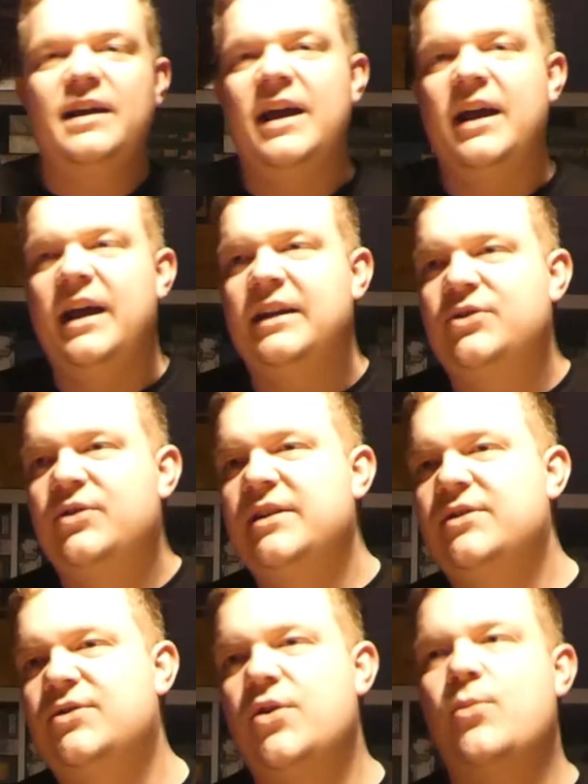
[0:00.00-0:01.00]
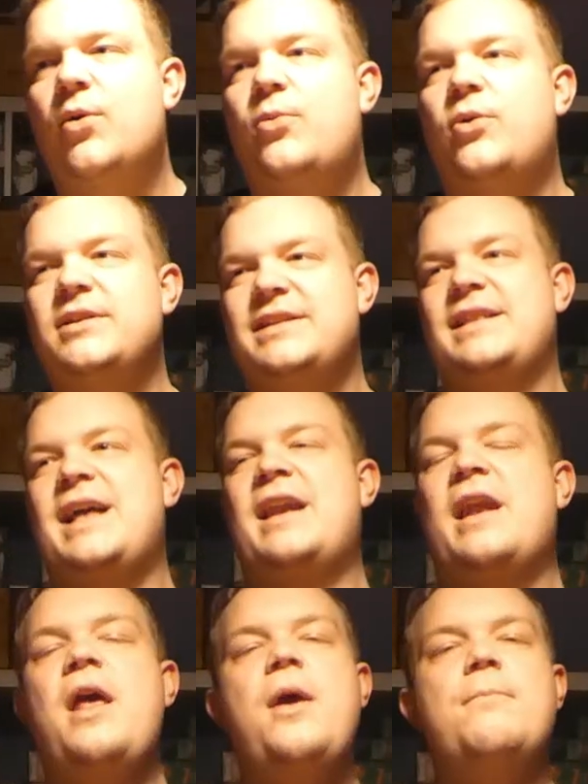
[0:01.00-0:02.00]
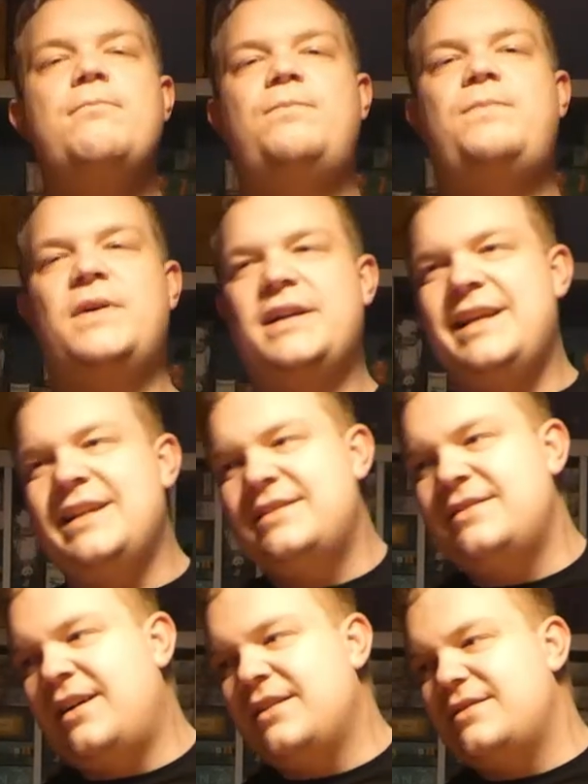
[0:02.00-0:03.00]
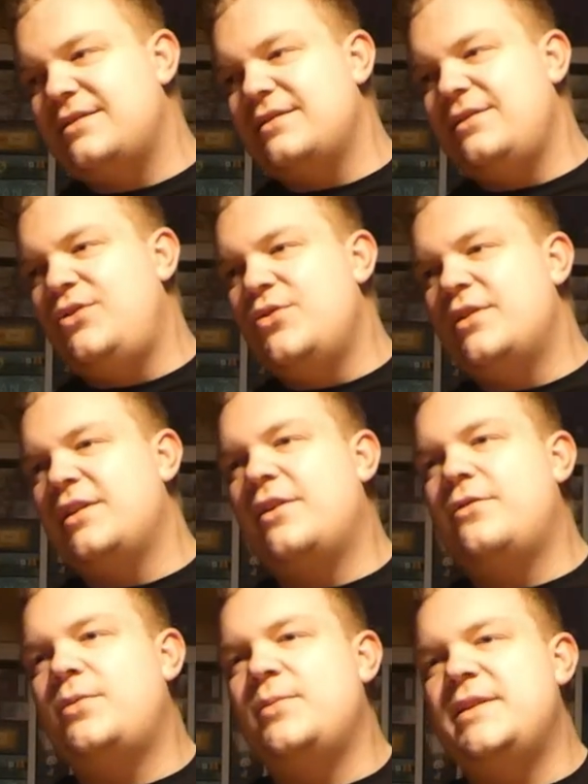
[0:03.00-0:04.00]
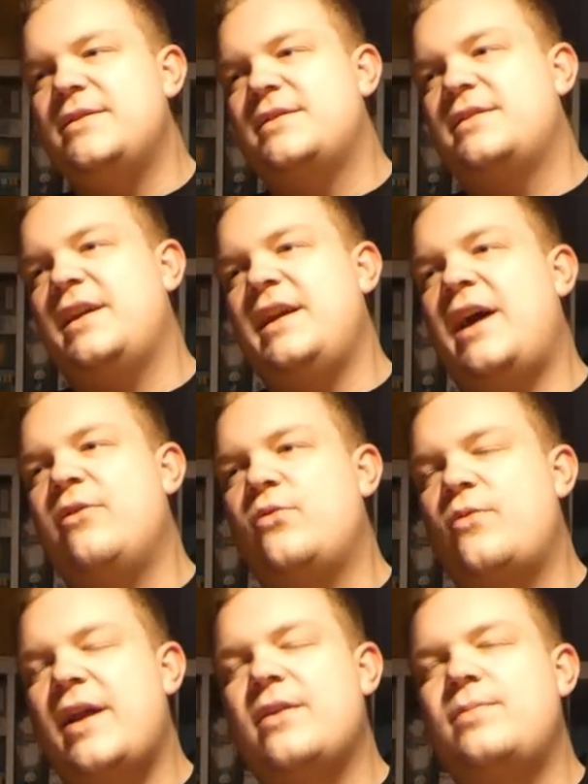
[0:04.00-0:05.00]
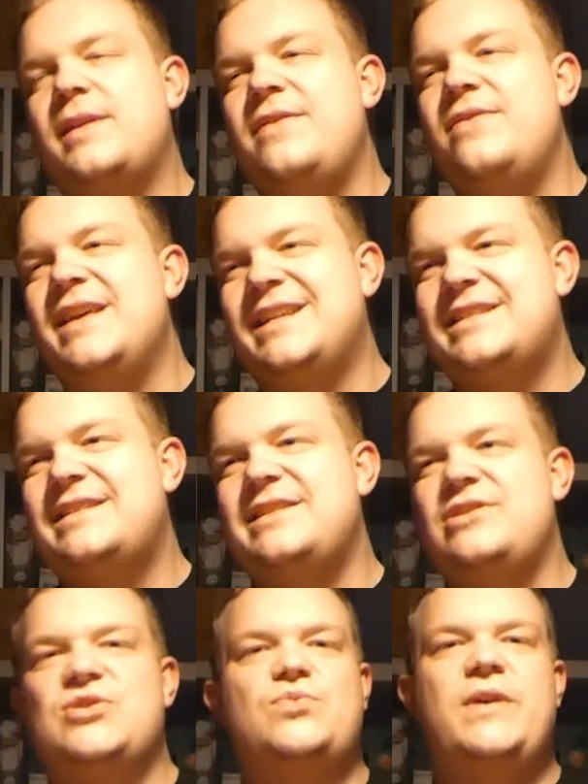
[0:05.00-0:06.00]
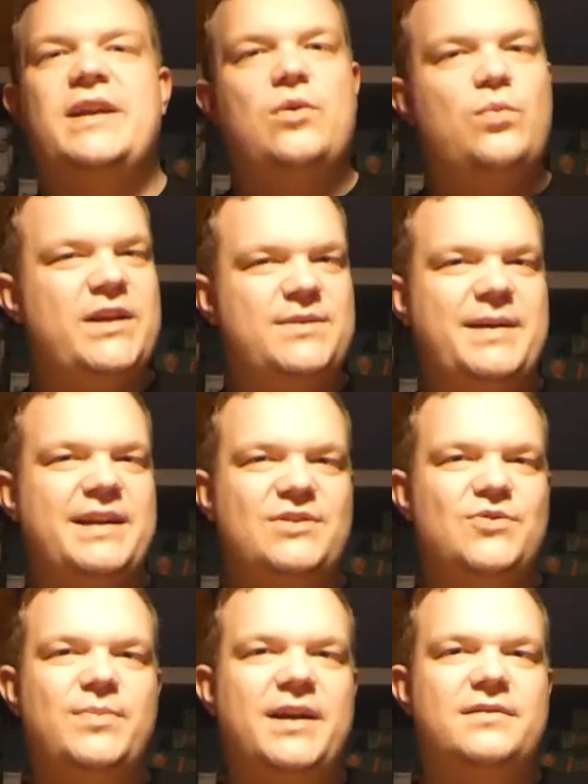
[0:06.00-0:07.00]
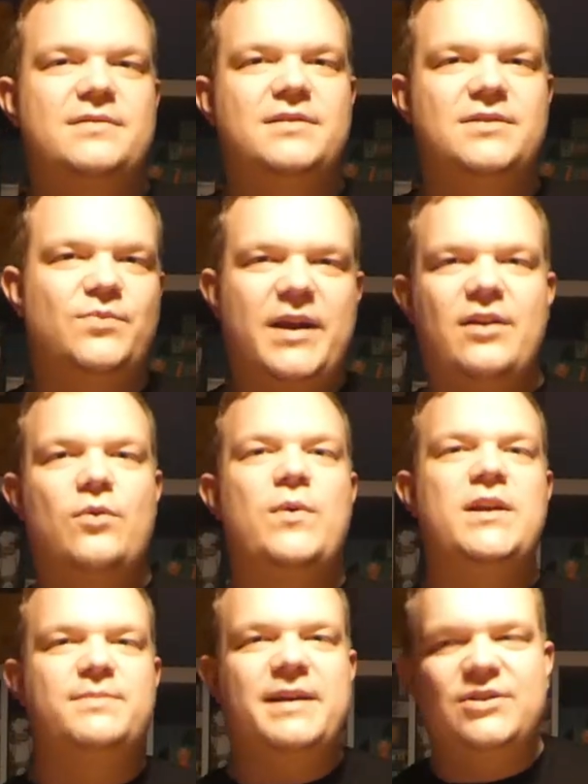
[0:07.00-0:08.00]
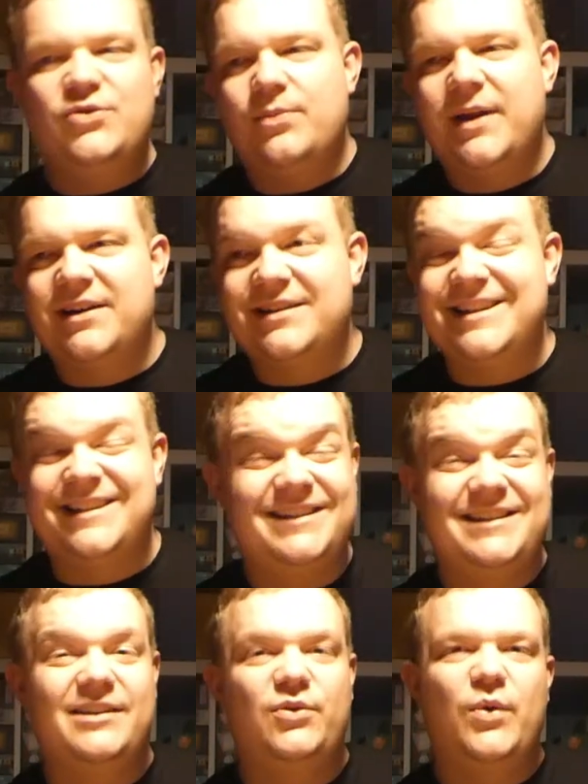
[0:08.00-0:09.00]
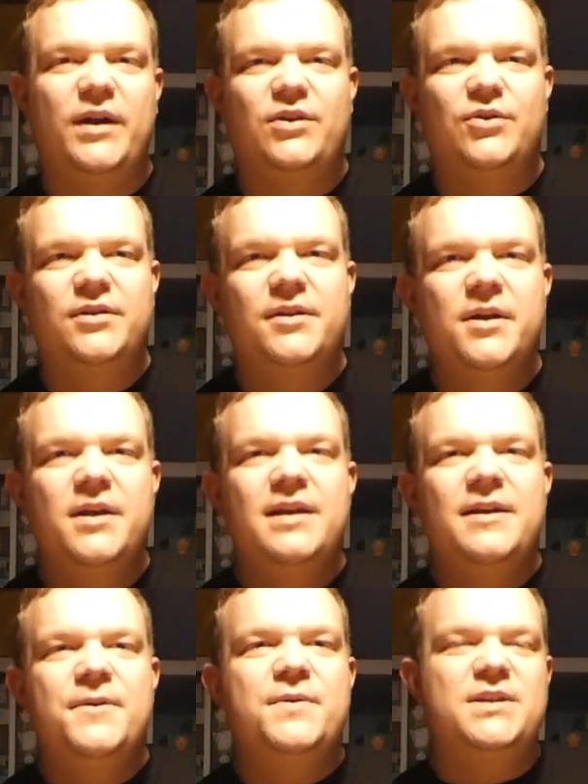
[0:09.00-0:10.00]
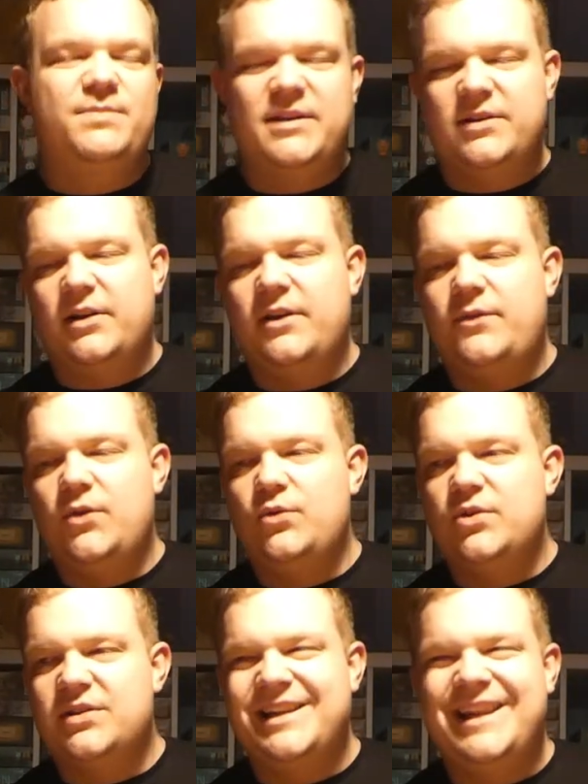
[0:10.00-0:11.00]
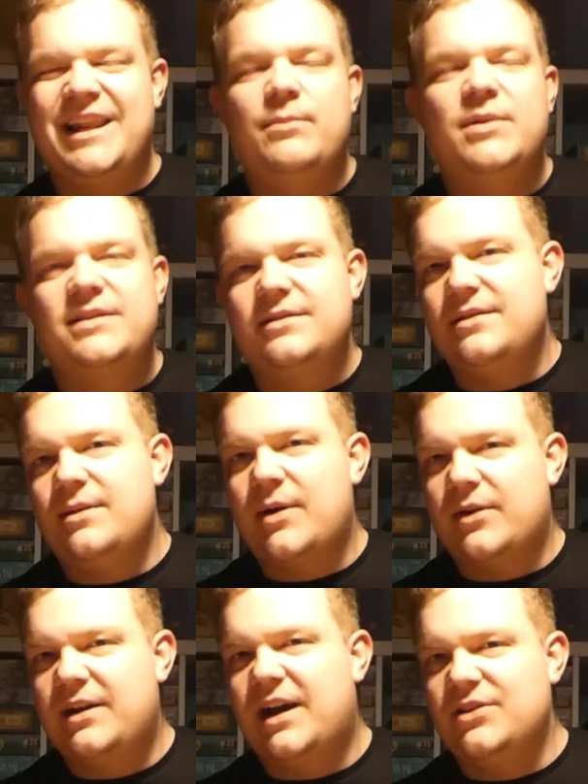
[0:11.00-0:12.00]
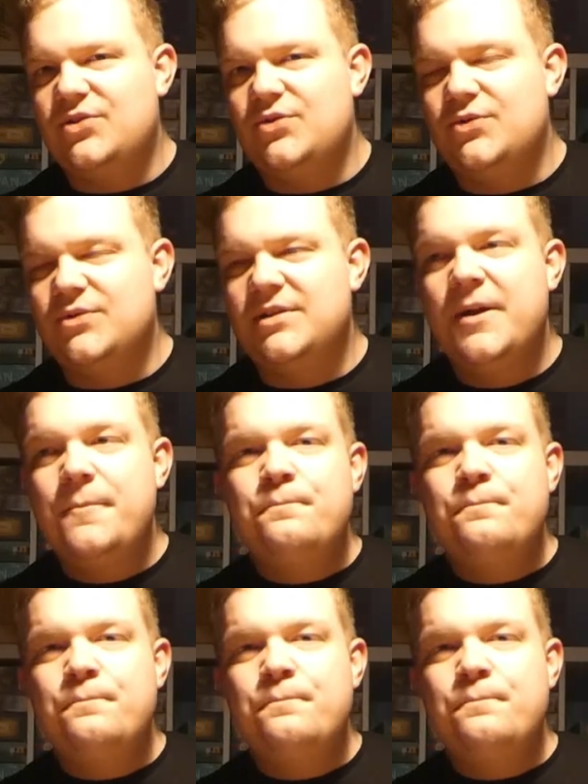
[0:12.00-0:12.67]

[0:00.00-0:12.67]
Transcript: and trying to score more points like that. But it's not good enough for me to say I would rather play this than just regular Wingspan 2 players. Because regular Wingspan 2 player is still quite good, especially if you just limit the amount of cards you use.